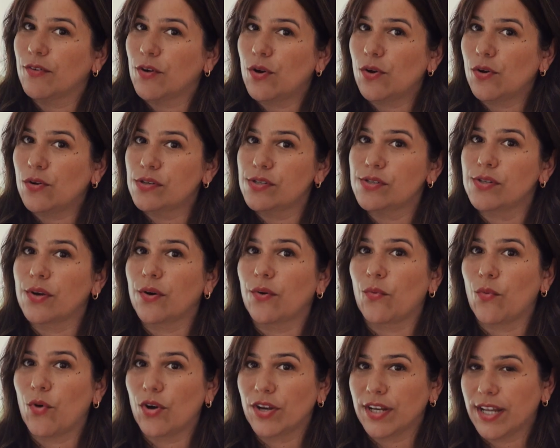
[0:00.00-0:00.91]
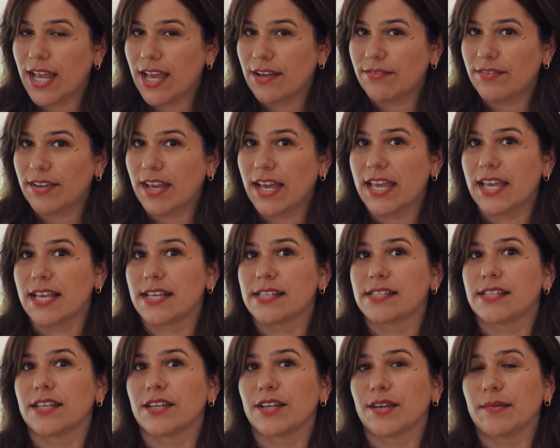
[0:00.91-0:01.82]
Of course, one caveat
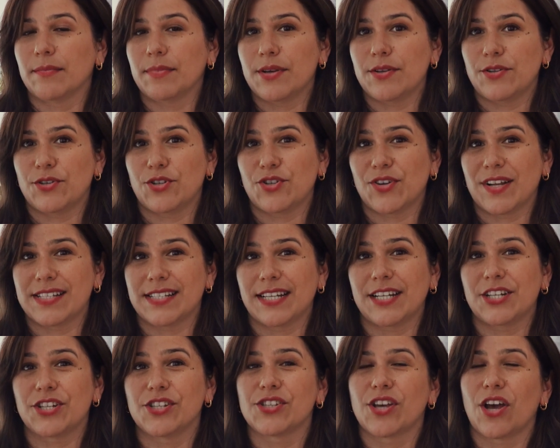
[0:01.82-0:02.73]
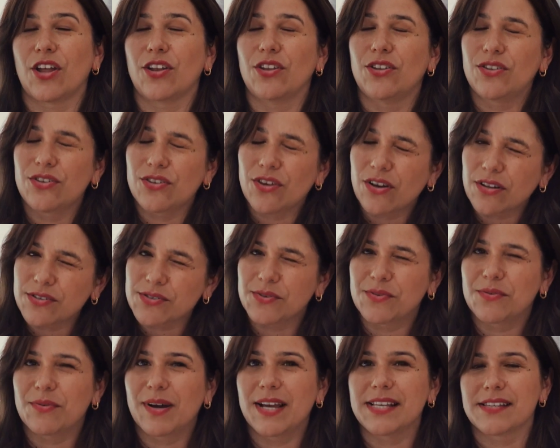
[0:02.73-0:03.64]
is that computer translations are not
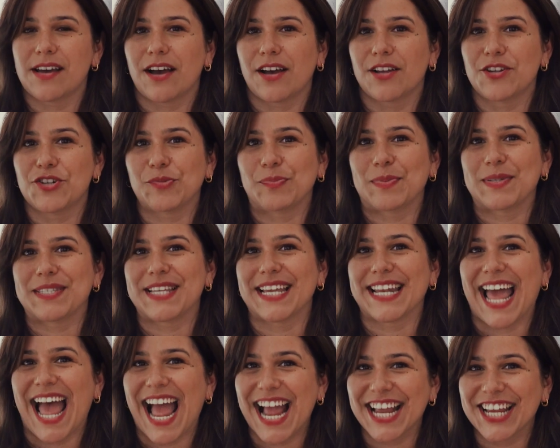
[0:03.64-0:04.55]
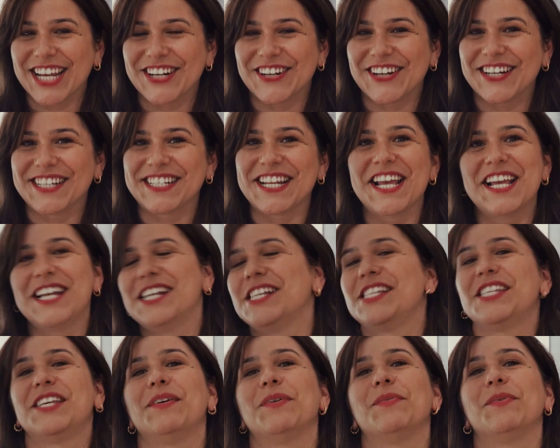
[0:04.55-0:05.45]
always 100% accurate,
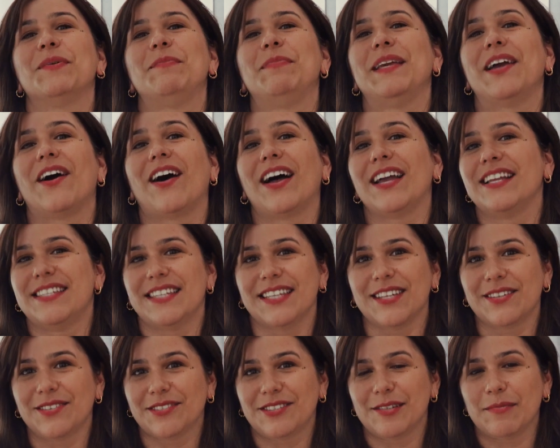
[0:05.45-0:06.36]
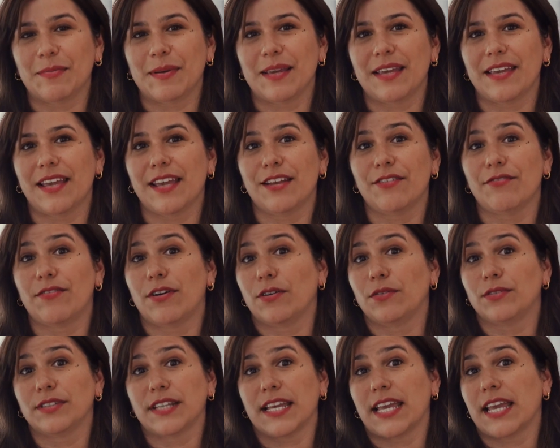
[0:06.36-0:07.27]
so it would be ideal to be
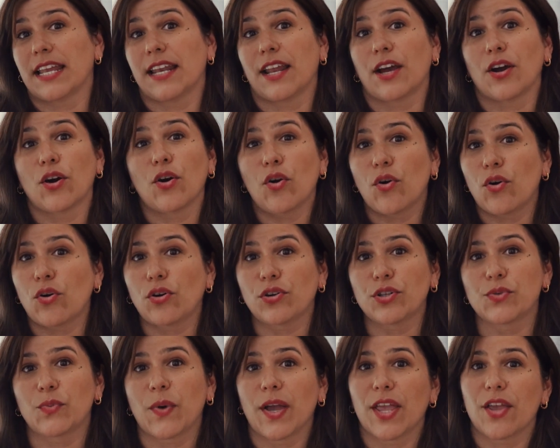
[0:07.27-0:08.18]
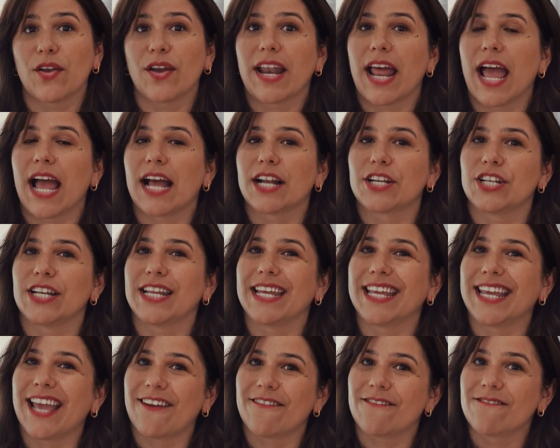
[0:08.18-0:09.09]
enrolled in a course where you can actually
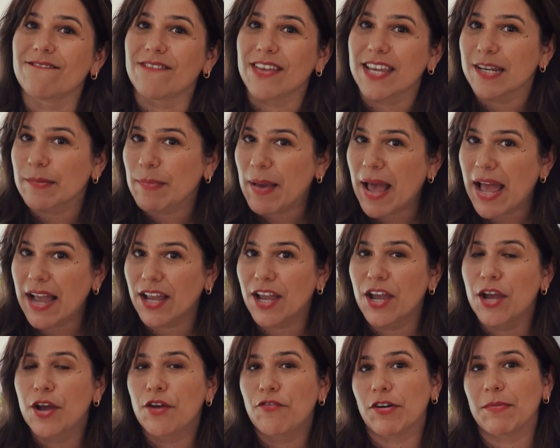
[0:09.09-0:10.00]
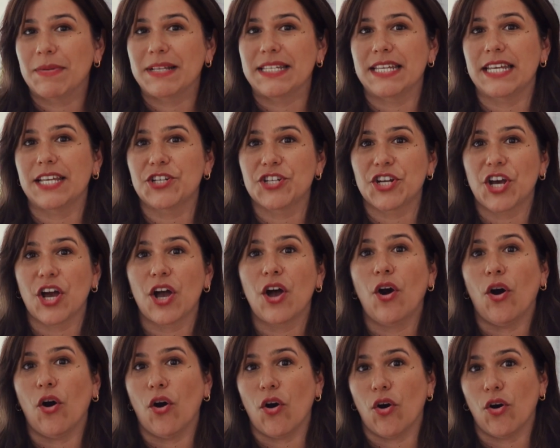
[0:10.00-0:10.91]
get feedback from a
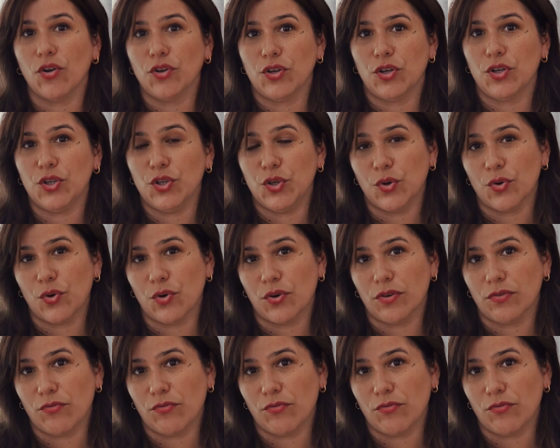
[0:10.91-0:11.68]
teacher on your